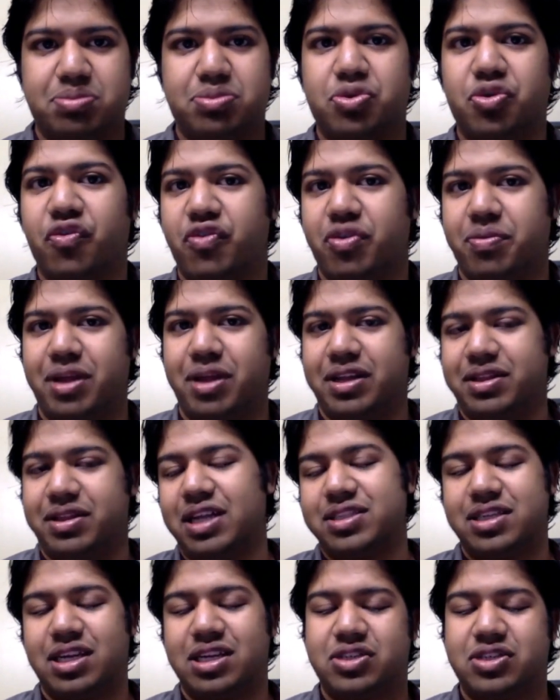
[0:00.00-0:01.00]
move from like
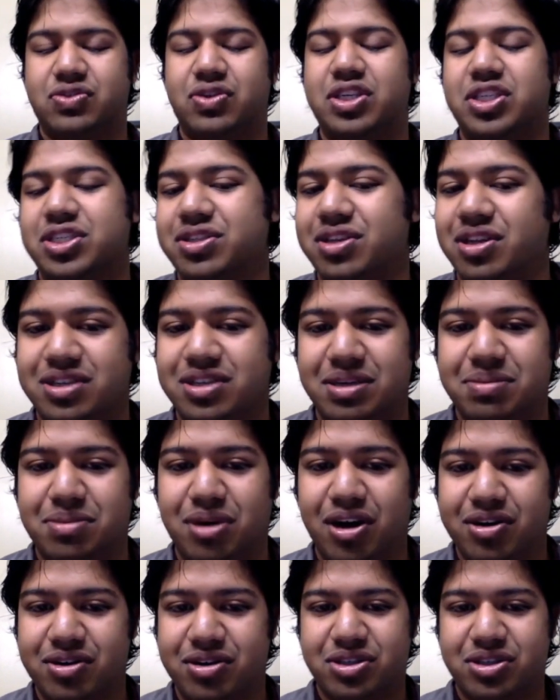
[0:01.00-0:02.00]
that centralized clunky
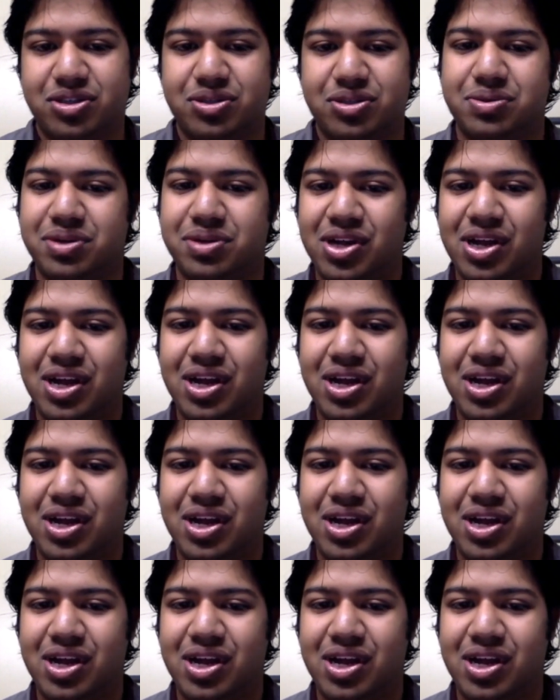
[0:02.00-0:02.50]
model to